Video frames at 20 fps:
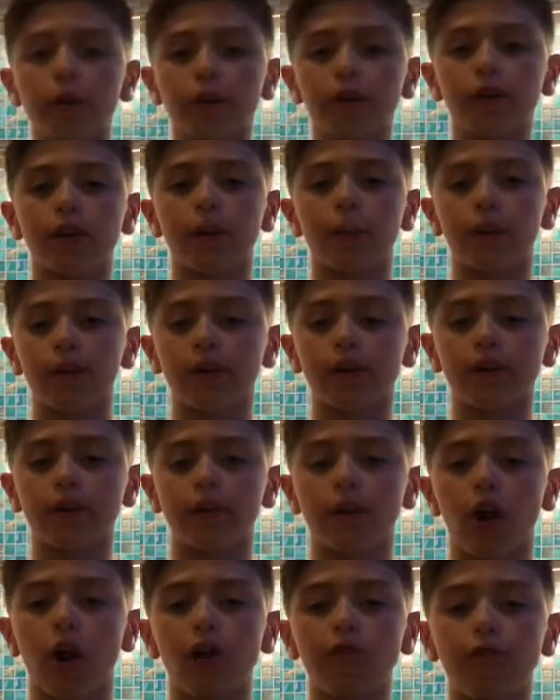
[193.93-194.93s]
we're gonna put it in
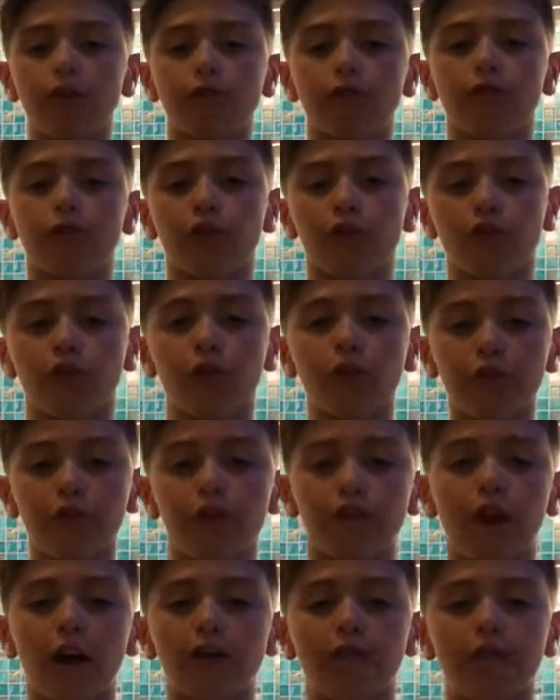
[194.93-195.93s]
the oven for
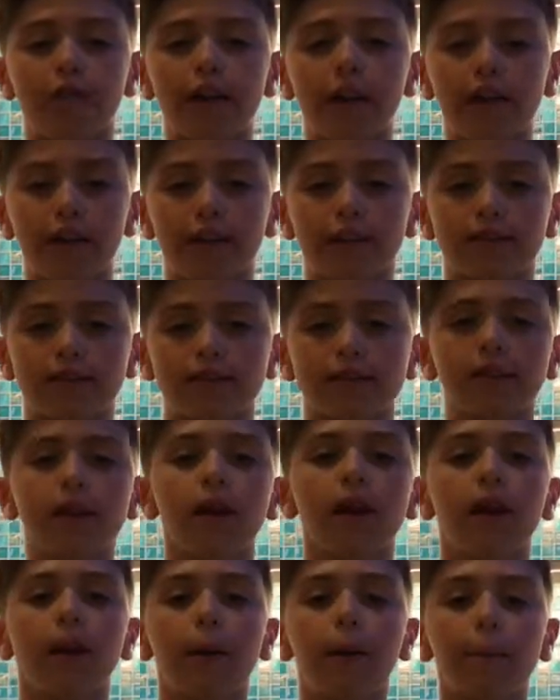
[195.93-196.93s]
45 minutes,
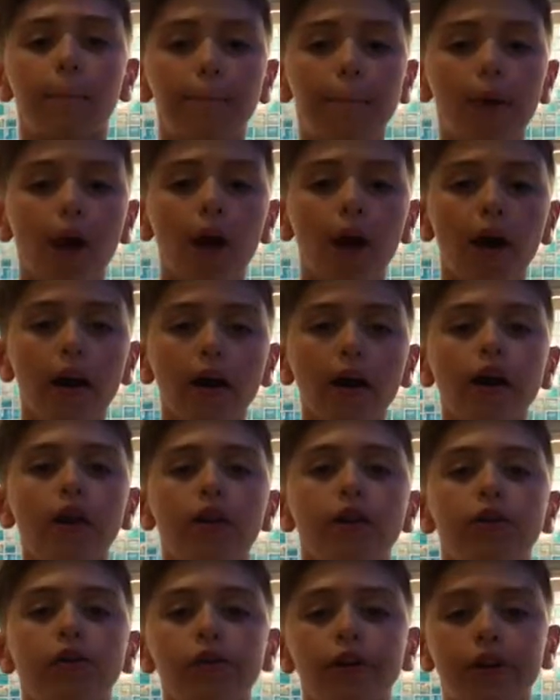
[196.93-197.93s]
but
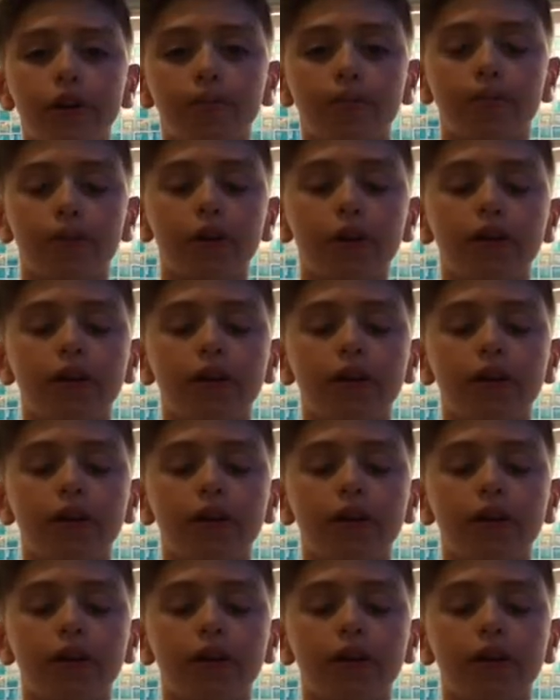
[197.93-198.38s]
you can put